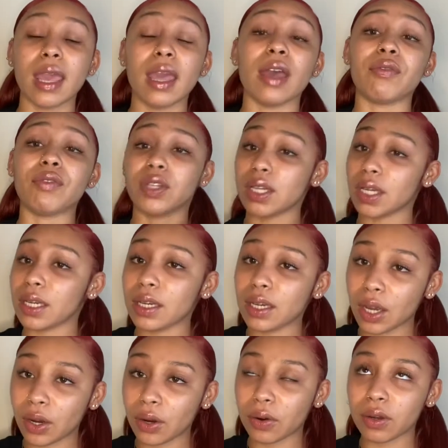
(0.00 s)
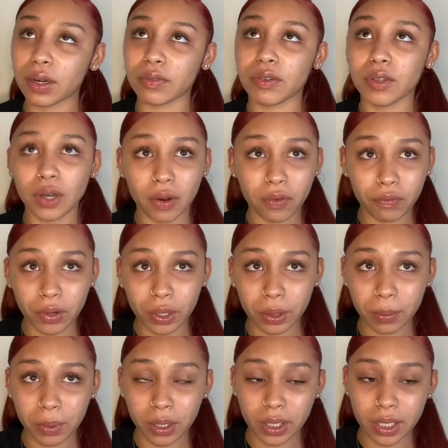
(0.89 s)
if you didn't know, and if you don't follow
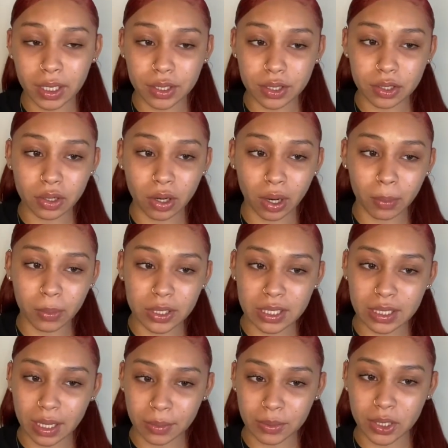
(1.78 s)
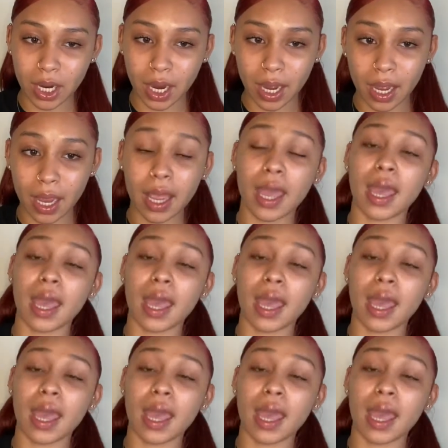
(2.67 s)
me on Instagram or Snapchat,